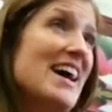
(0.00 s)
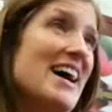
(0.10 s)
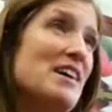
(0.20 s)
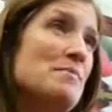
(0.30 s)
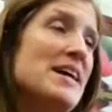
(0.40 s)

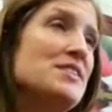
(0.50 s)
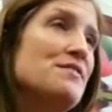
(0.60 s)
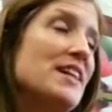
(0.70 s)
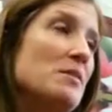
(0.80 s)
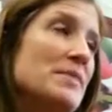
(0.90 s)
and
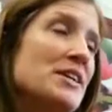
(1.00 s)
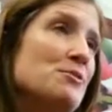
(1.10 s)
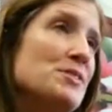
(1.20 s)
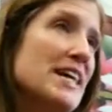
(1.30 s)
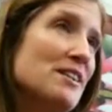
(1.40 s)
developing
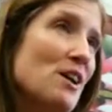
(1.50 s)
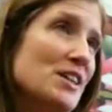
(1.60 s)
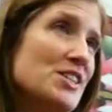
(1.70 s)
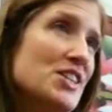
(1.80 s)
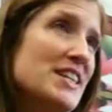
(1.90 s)
new
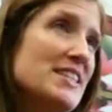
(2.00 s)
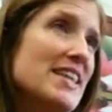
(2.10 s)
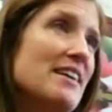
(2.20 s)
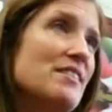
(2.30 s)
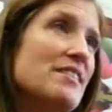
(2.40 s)
technologies
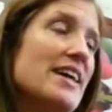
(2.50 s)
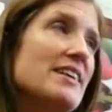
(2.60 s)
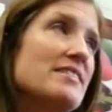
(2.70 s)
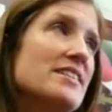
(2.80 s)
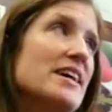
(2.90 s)
that